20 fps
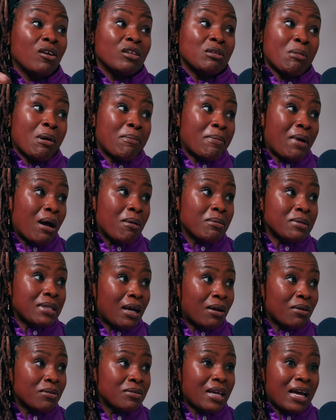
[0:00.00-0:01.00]
go to my mom's
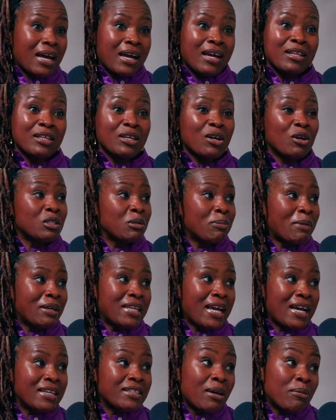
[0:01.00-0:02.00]
house. I couldn't go to my
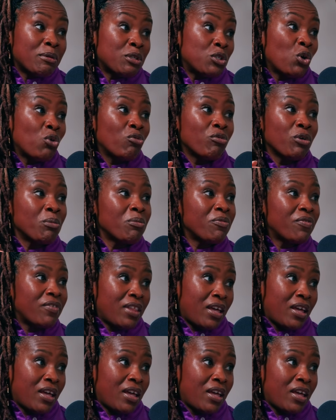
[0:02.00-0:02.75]
dad. There was no room for